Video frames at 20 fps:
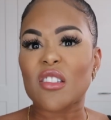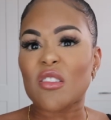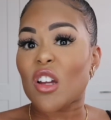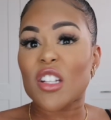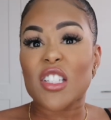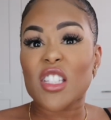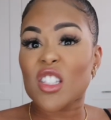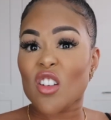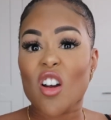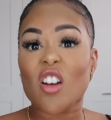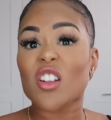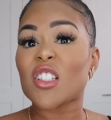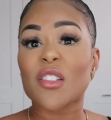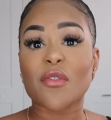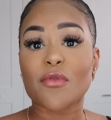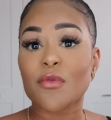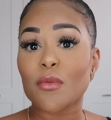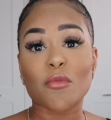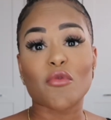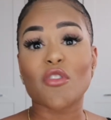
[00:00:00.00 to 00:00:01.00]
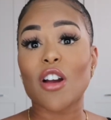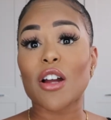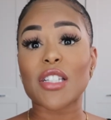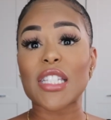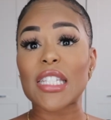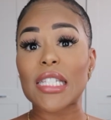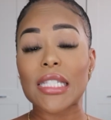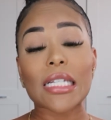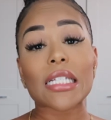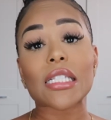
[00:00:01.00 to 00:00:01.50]
starting from around
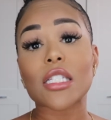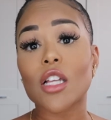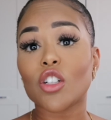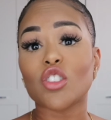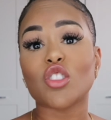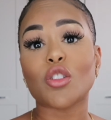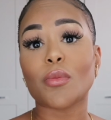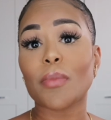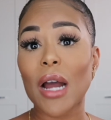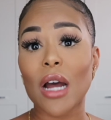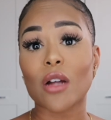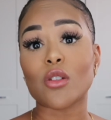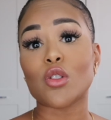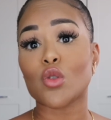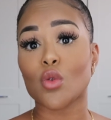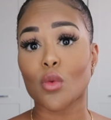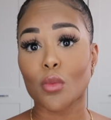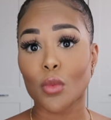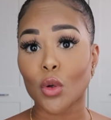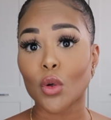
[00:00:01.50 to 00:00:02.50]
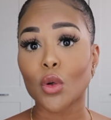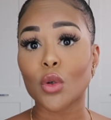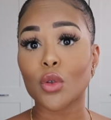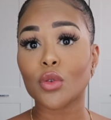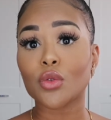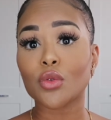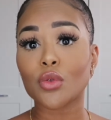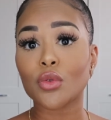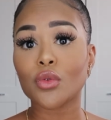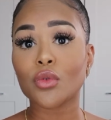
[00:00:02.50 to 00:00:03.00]
£600 or more.
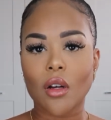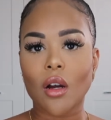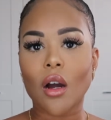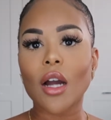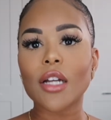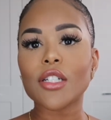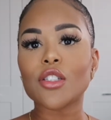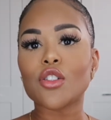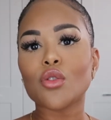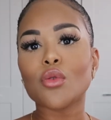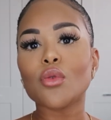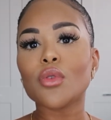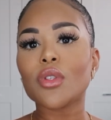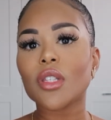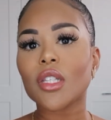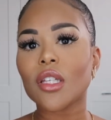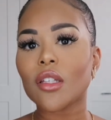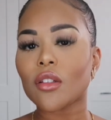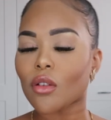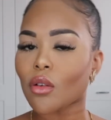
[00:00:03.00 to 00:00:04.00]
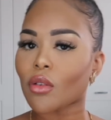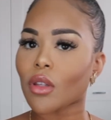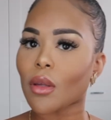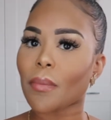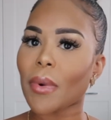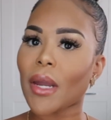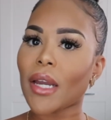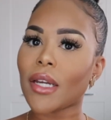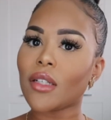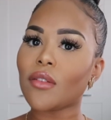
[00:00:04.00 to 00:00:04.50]
I do think though
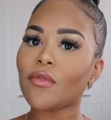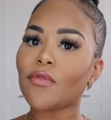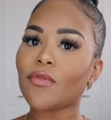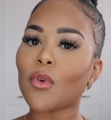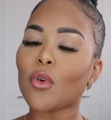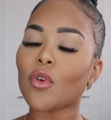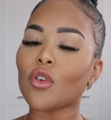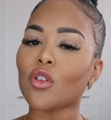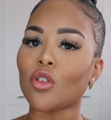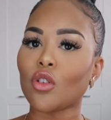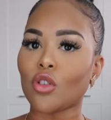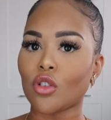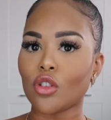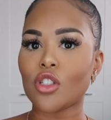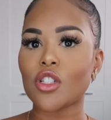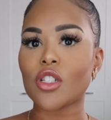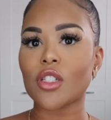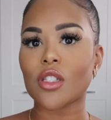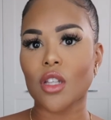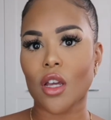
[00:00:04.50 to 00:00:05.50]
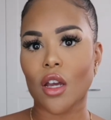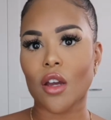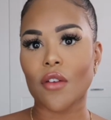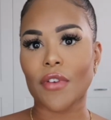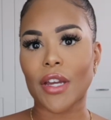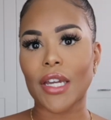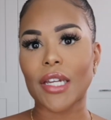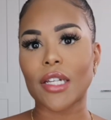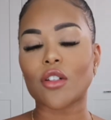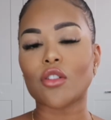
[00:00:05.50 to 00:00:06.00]
that paying for a good
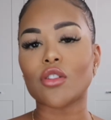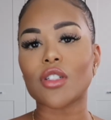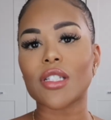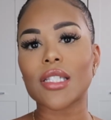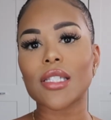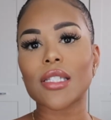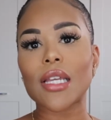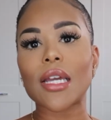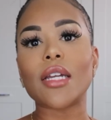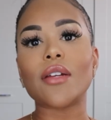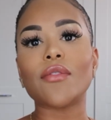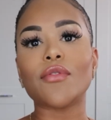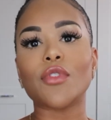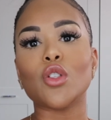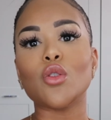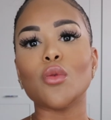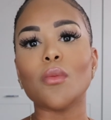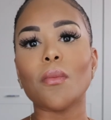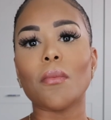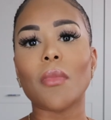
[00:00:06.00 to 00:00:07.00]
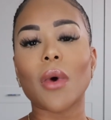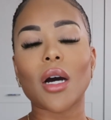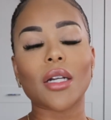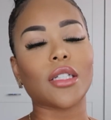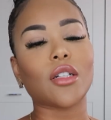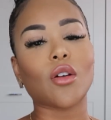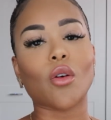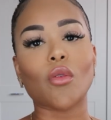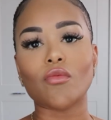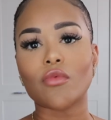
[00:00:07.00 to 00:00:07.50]
survey could save you
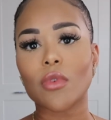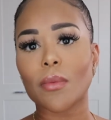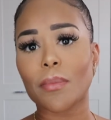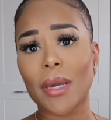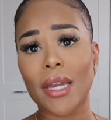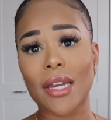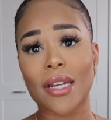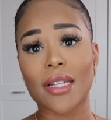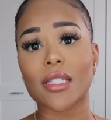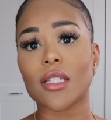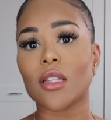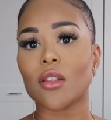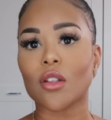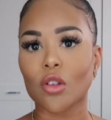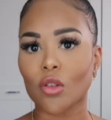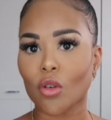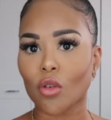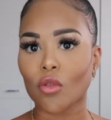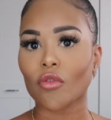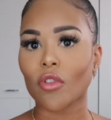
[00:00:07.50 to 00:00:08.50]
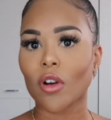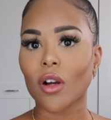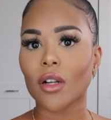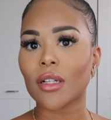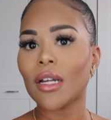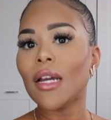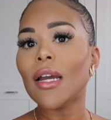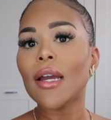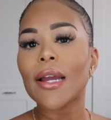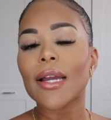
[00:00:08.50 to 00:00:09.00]
money on repairs in the long
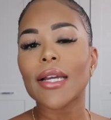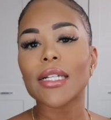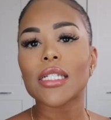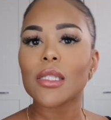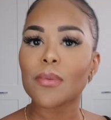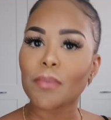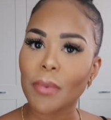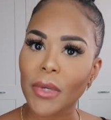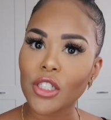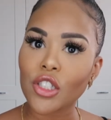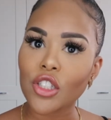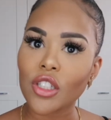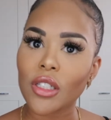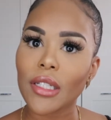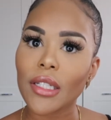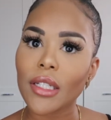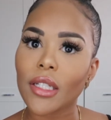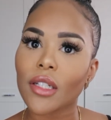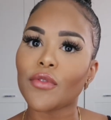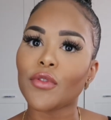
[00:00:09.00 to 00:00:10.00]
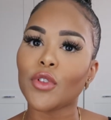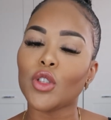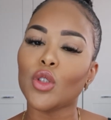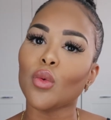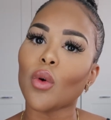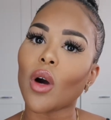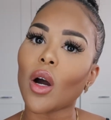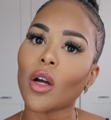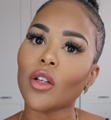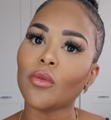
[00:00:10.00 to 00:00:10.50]
run, especially if
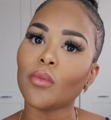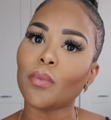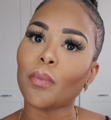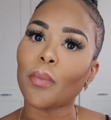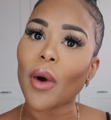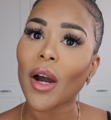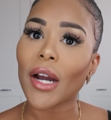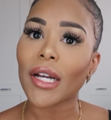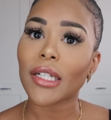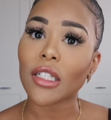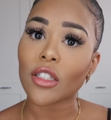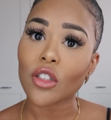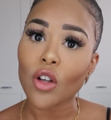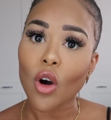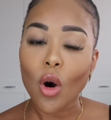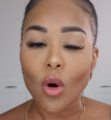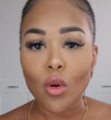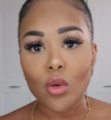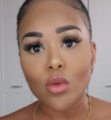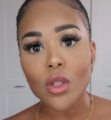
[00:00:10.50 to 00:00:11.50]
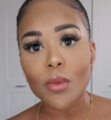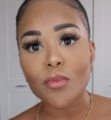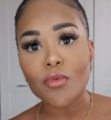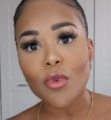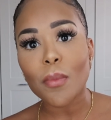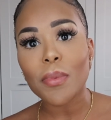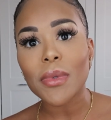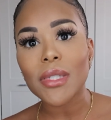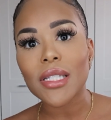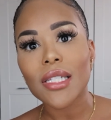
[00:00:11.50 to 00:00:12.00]
you are buying an older
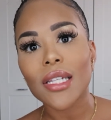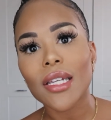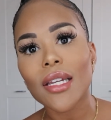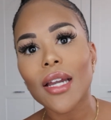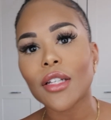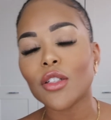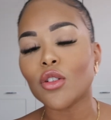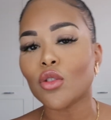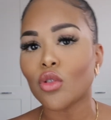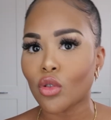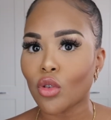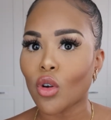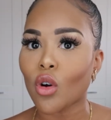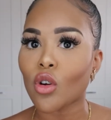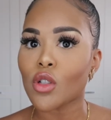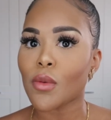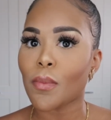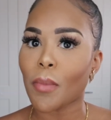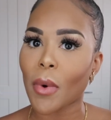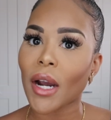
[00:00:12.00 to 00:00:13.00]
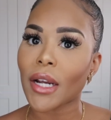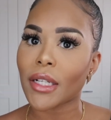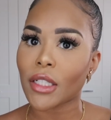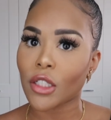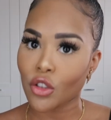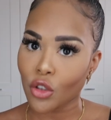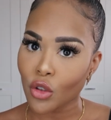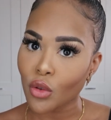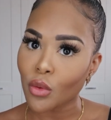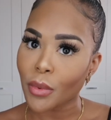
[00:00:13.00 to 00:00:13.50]
property and you're not buying a
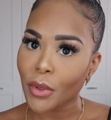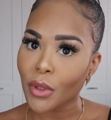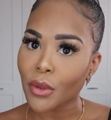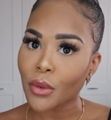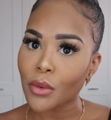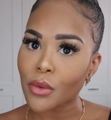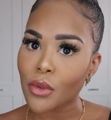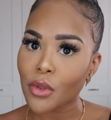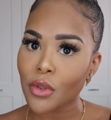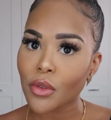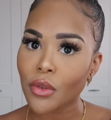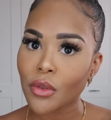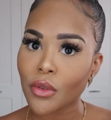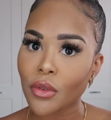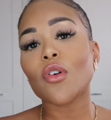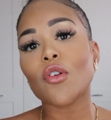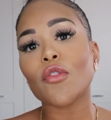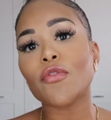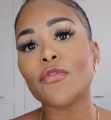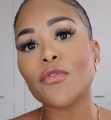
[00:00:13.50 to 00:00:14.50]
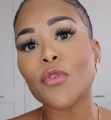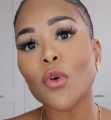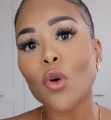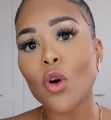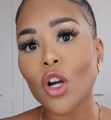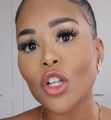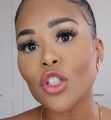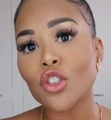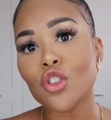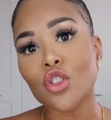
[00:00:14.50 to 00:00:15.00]
new build.
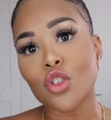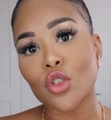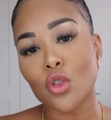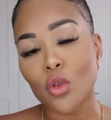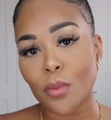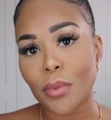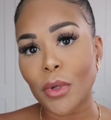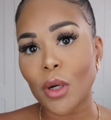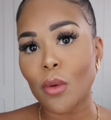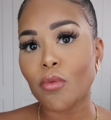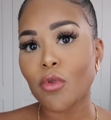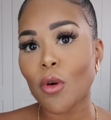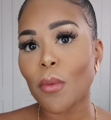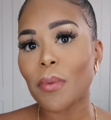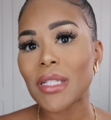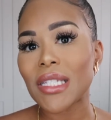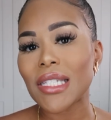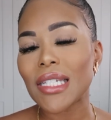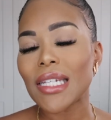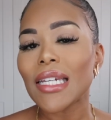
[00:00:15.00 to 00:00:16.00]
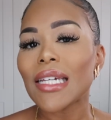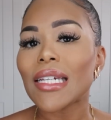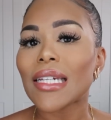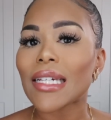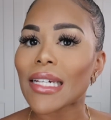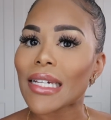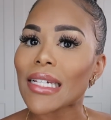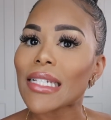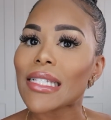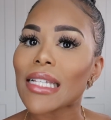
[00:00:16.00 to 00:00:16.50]
For a new build property,
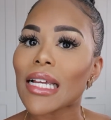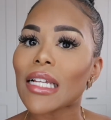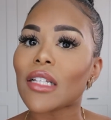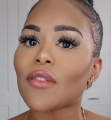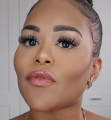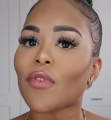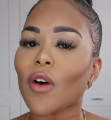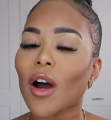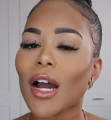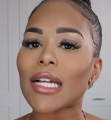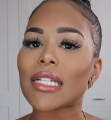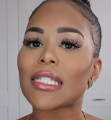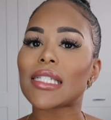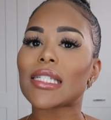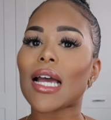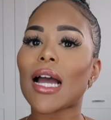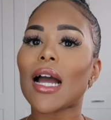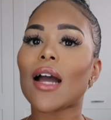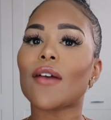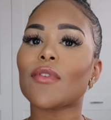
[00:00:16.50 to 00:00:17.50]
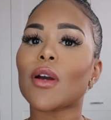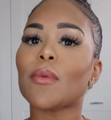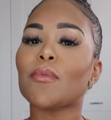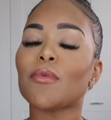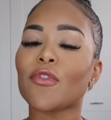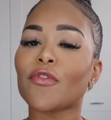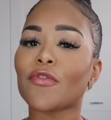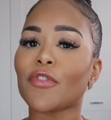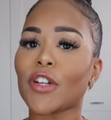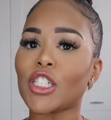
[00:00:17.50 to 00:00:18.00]
it is advised to have a
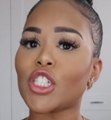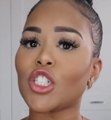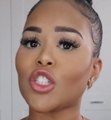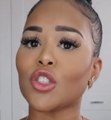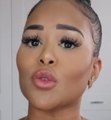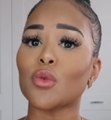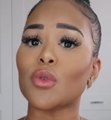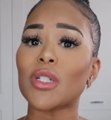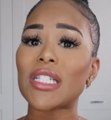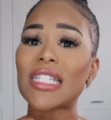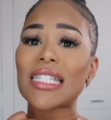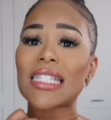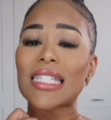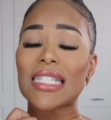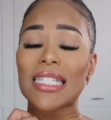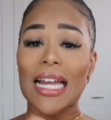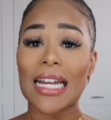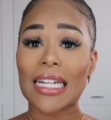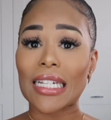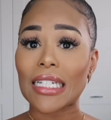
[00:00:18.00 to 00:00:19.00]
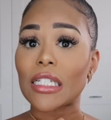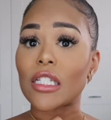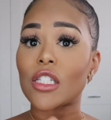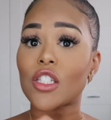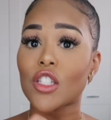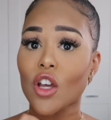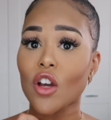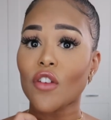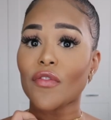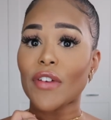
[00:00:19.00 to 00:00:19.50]
professional snagging
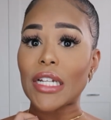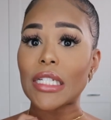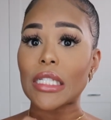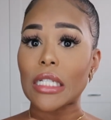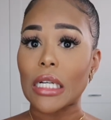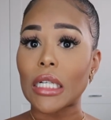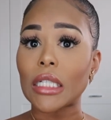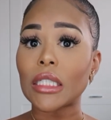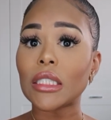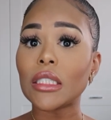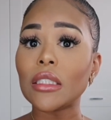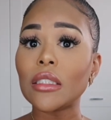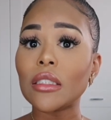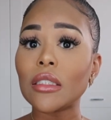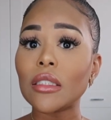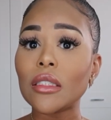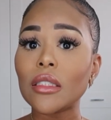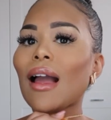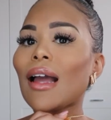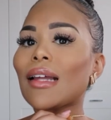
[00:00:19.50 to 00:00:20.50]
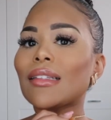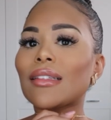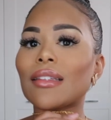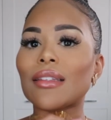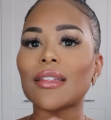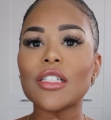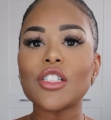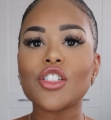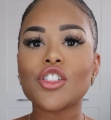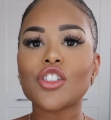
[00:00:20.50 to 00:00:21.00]
survey done, and
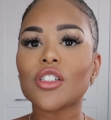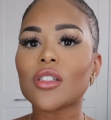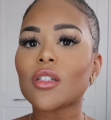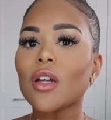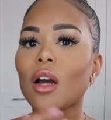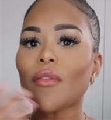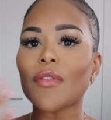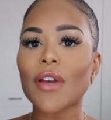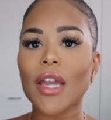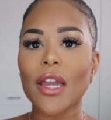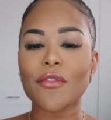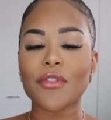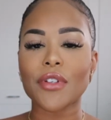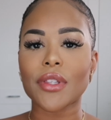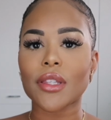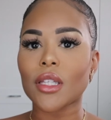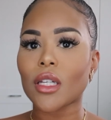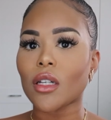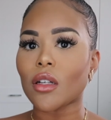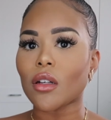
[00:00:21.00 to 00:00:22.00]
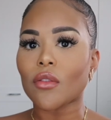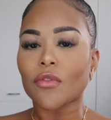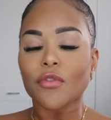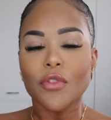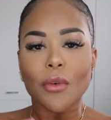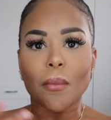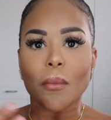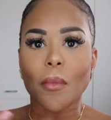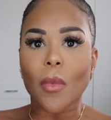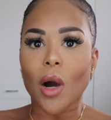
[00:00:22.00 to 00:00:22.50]
this should cover everything
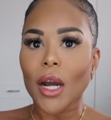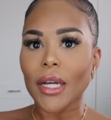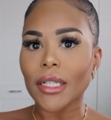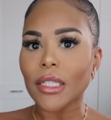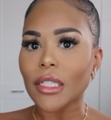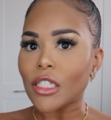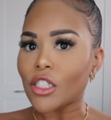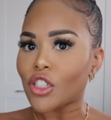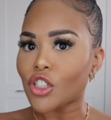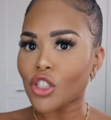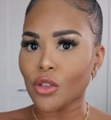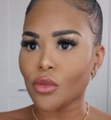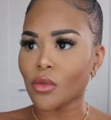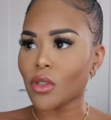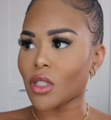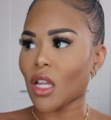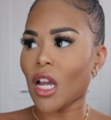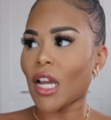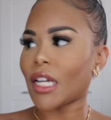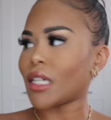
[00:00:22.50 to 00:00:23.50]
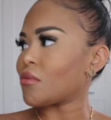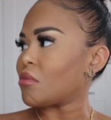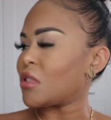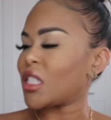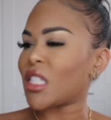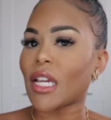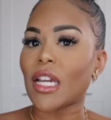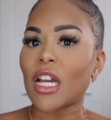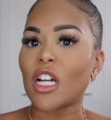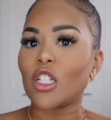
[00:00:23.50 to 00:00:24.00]
from minor issues like,
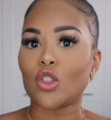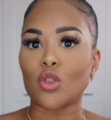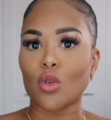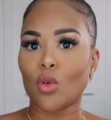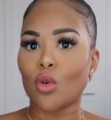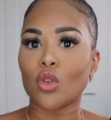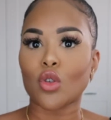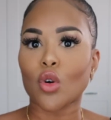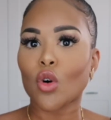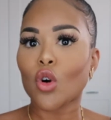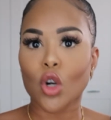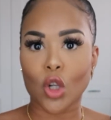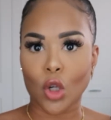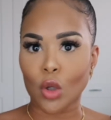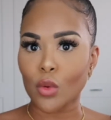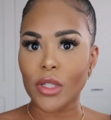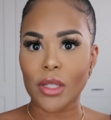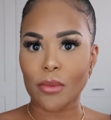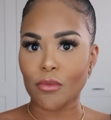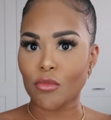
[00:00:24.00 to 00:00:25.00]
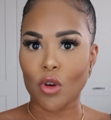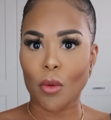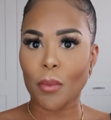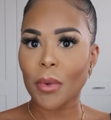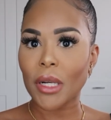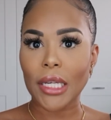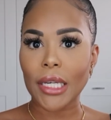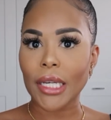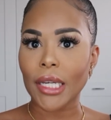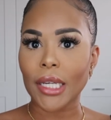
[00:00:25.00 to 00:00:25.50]
say, a door not closing
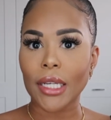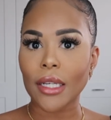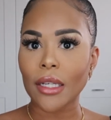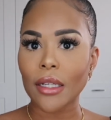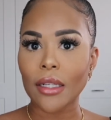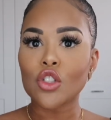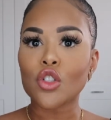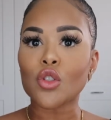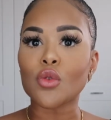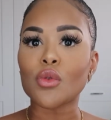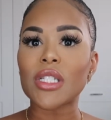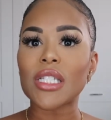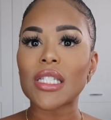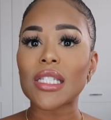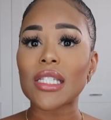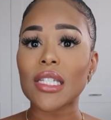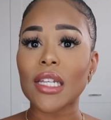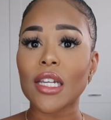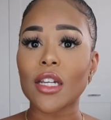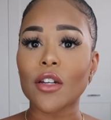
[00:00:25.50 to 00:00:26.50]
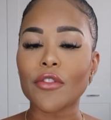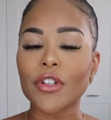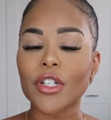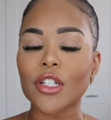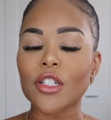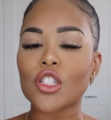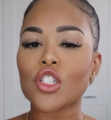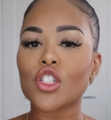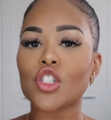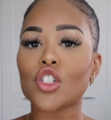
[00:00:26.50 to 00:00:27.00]
properly to
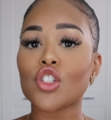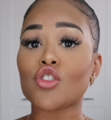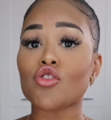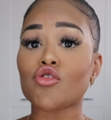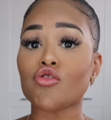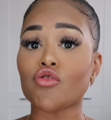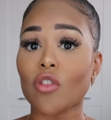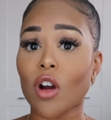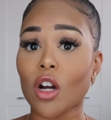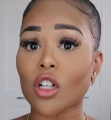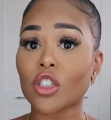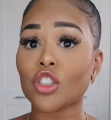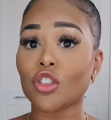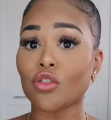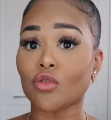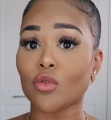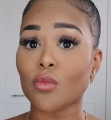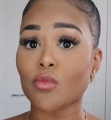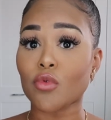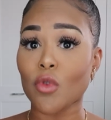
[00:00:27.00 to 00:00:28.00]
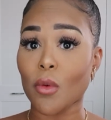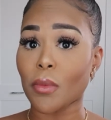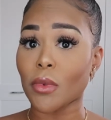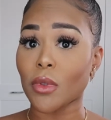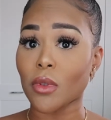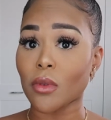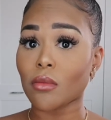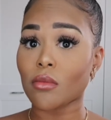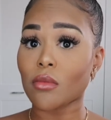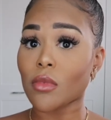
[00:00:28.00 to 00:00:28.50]
serious structural
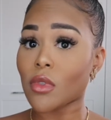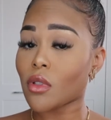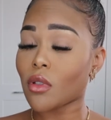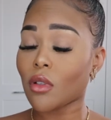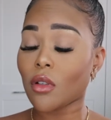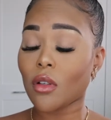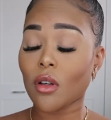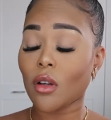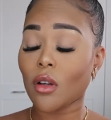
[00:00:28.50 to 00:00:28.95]
problems.